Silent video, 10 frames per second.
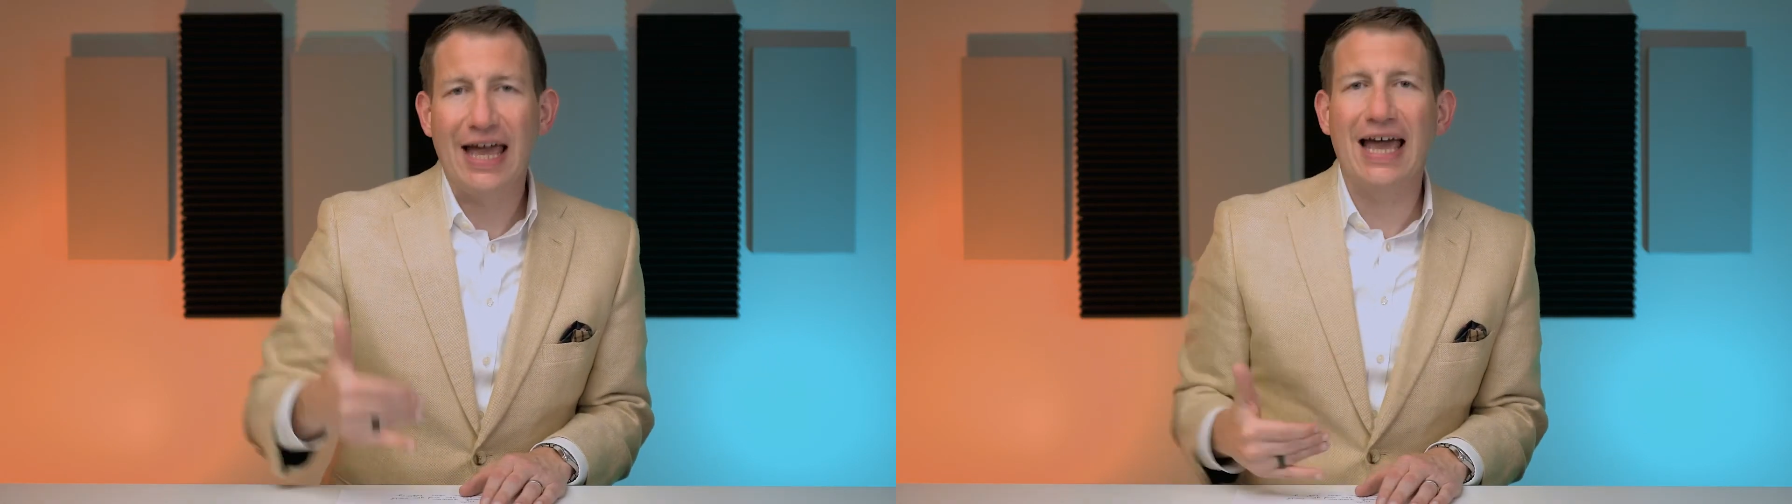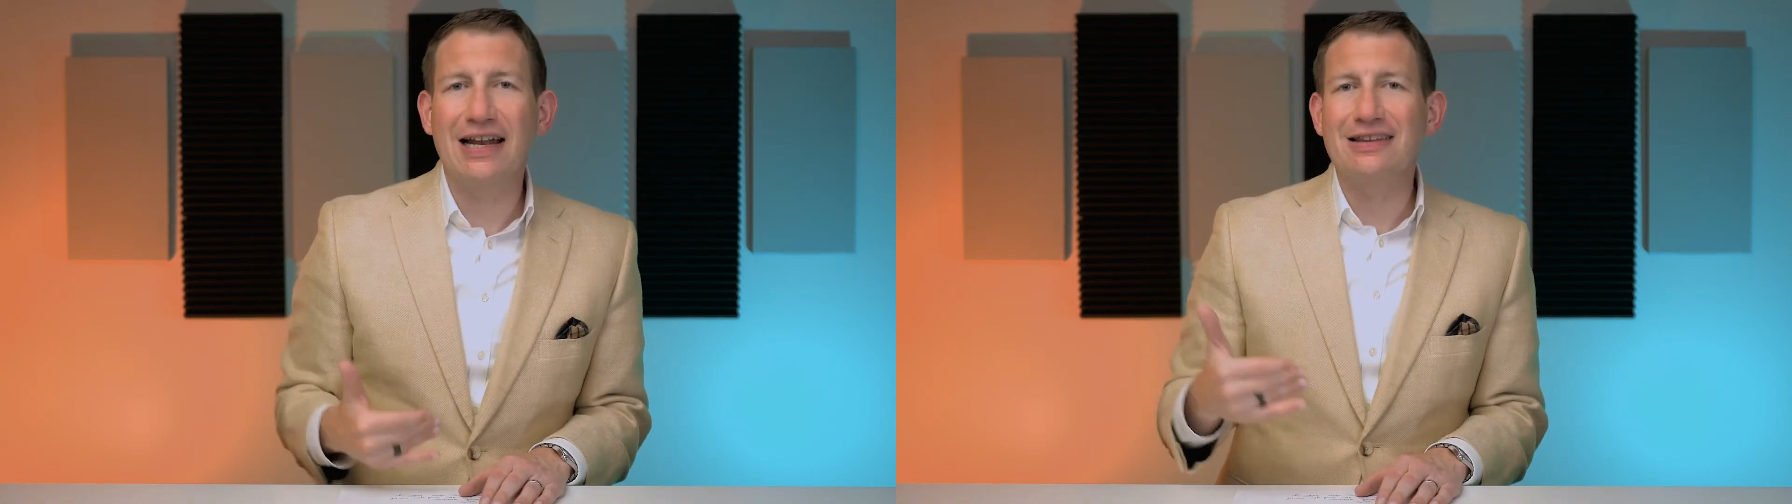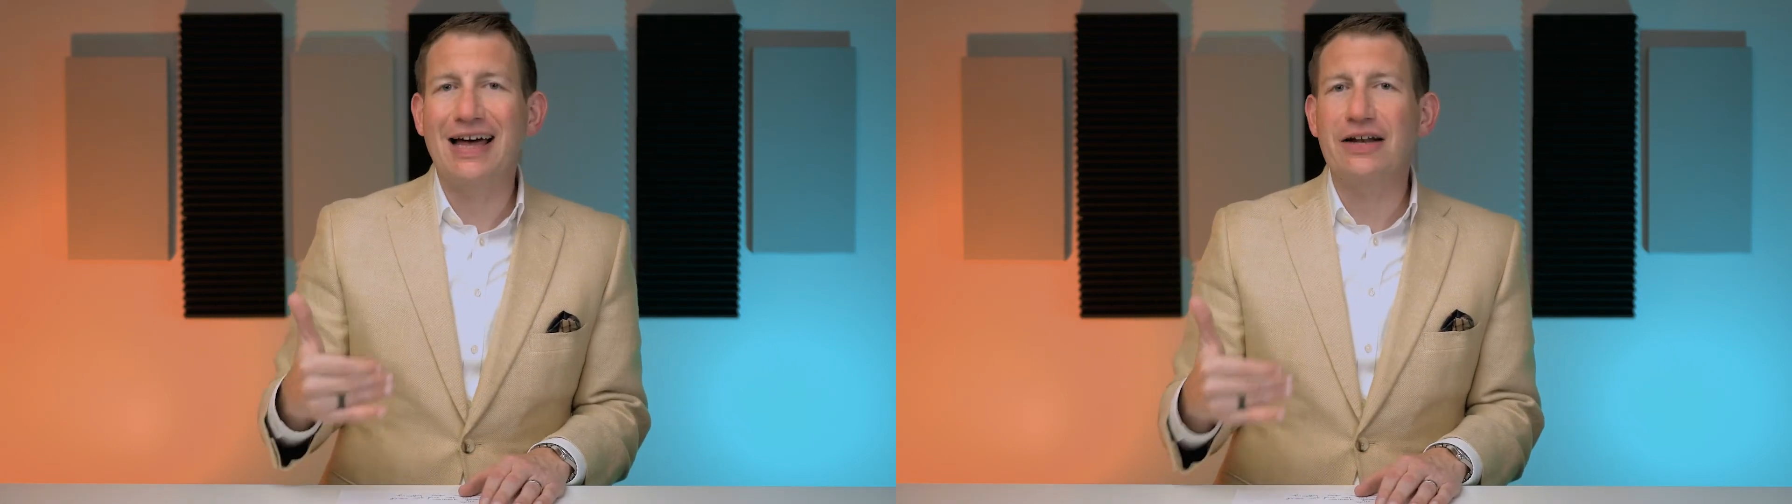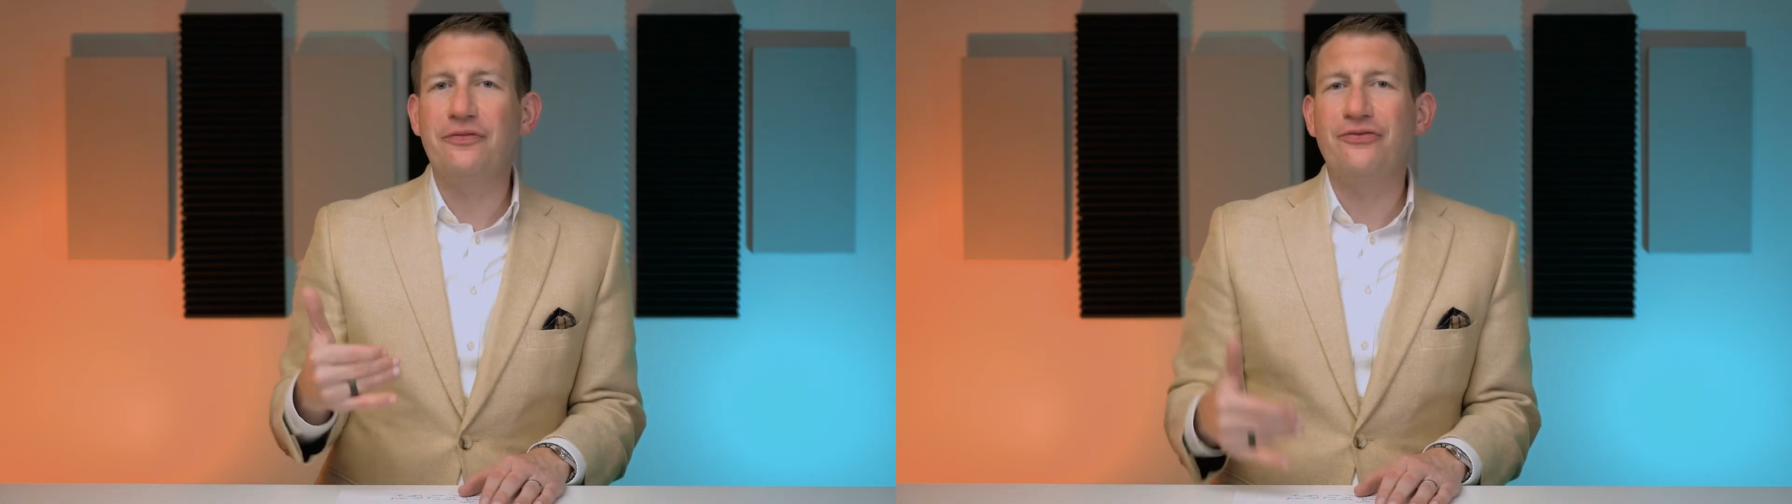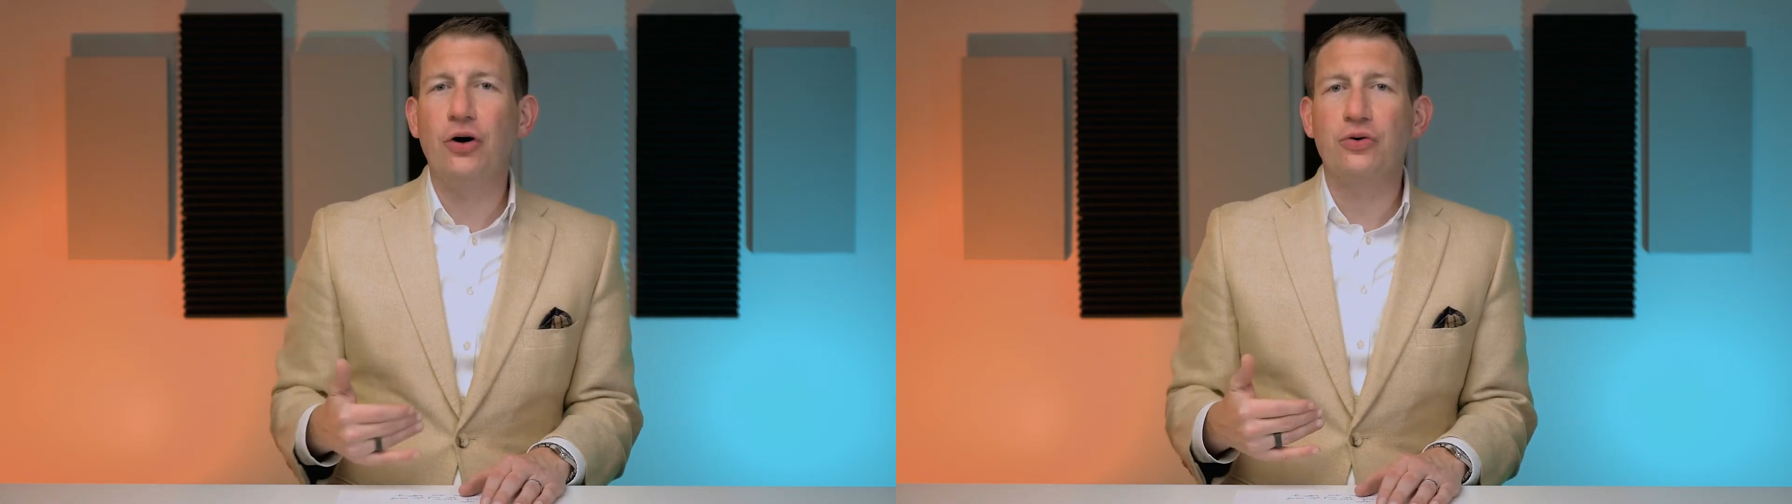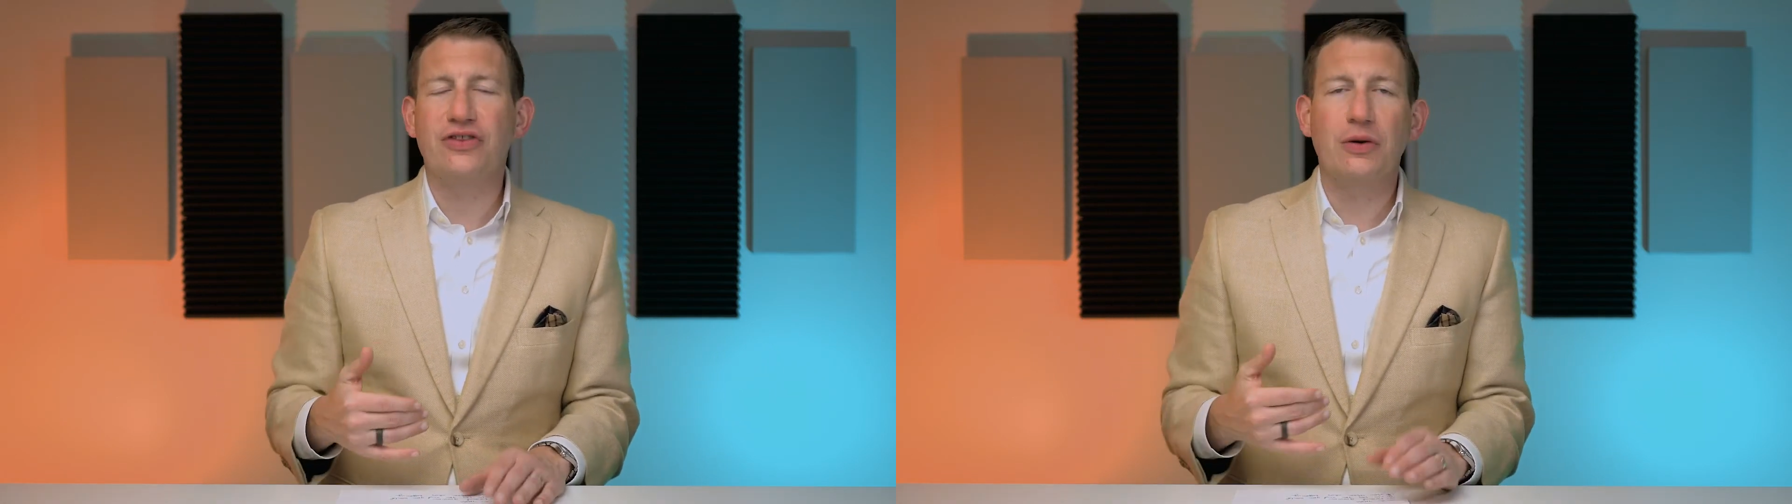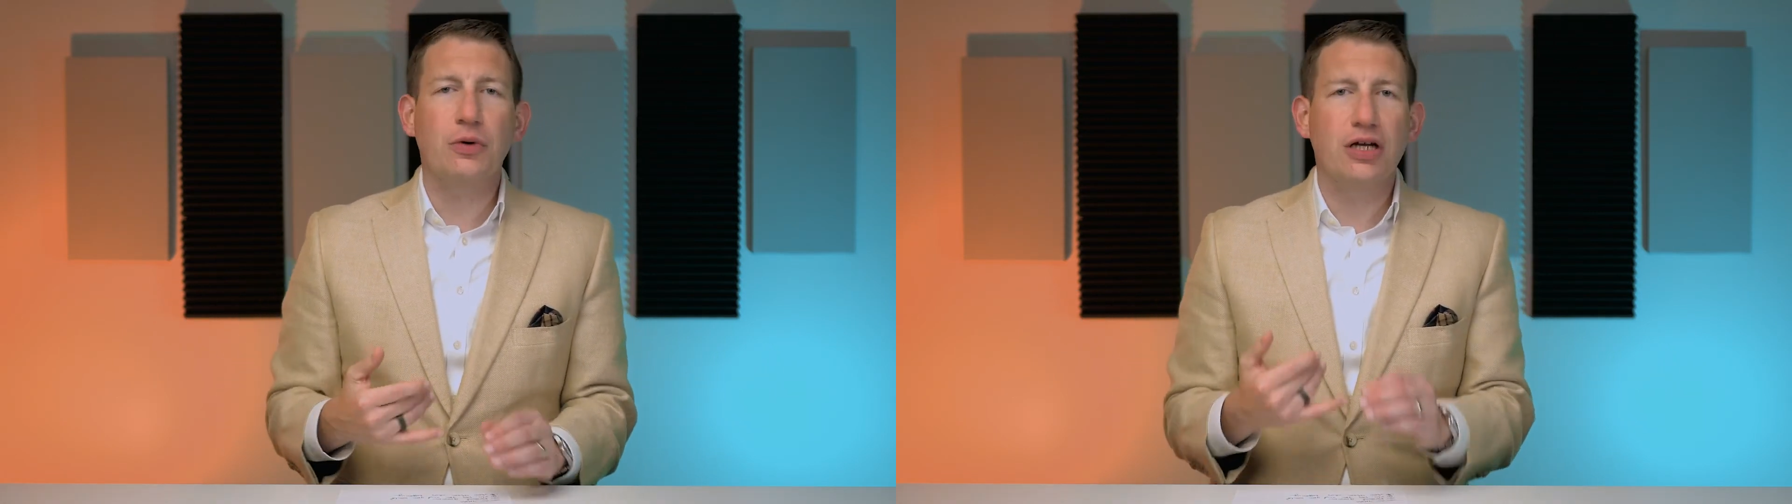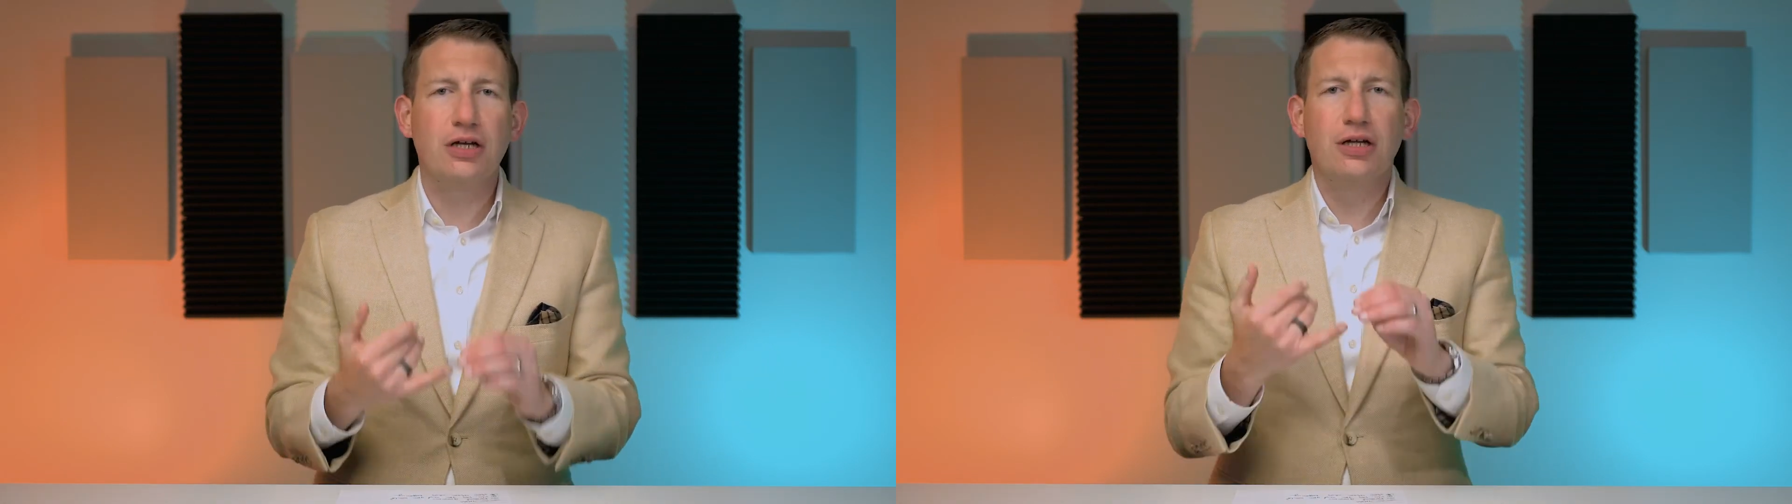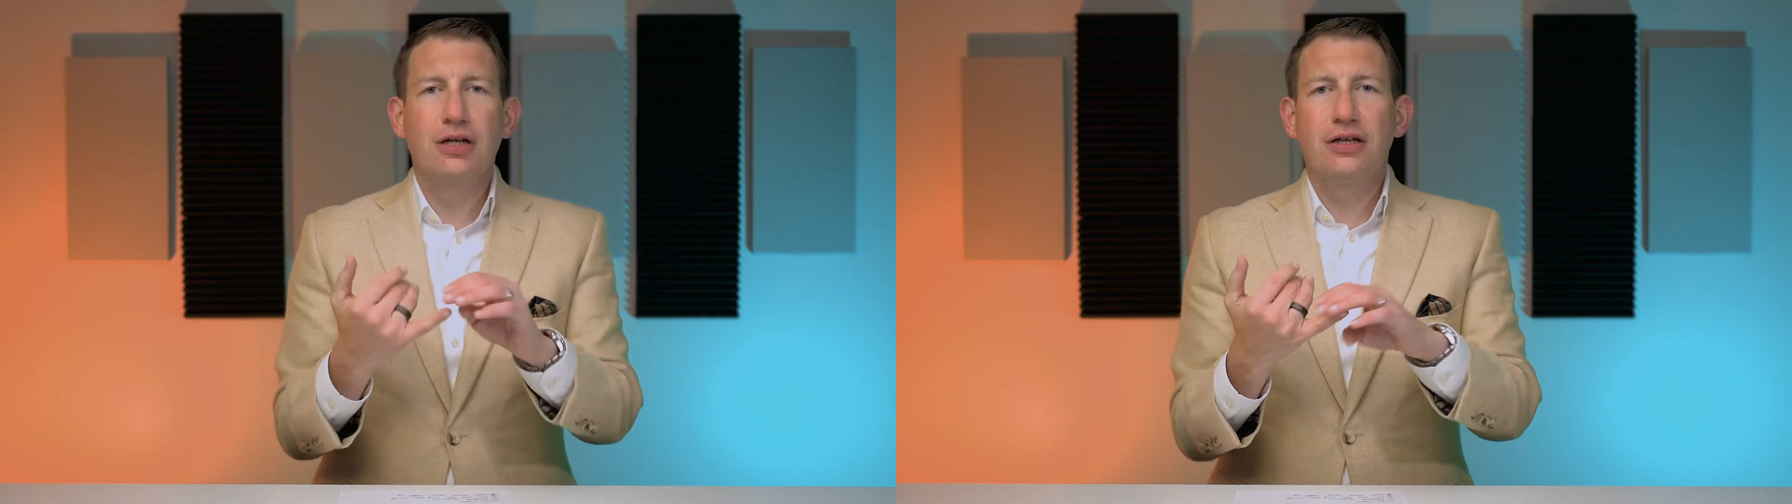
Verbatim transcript: And a lot of folks, they want to